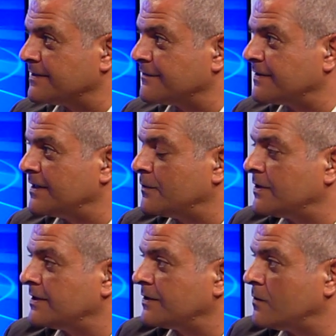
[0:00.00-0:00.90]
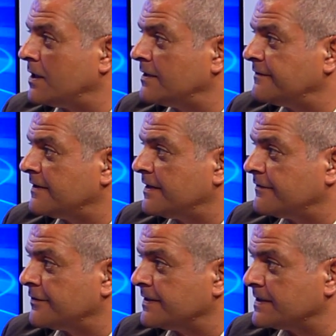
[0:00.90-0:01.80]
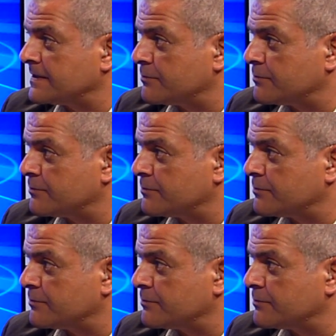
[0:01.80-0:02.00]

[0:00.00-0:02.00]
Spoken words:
if they want to qualify for this